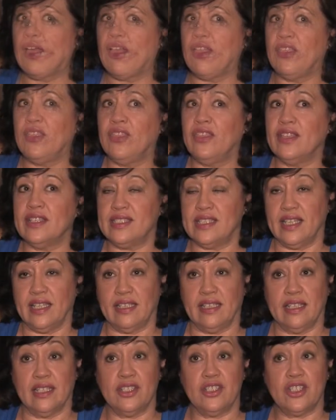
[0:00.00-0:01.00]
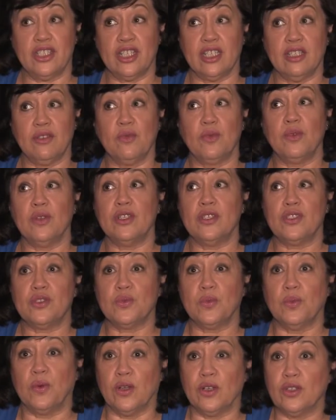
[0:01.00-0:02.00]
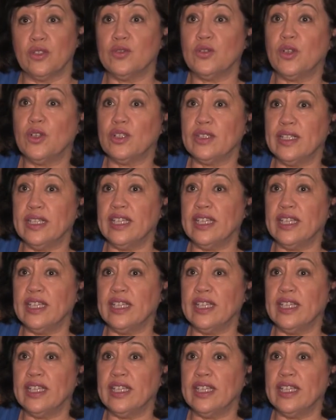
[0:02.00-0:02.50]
The technician was wonderful.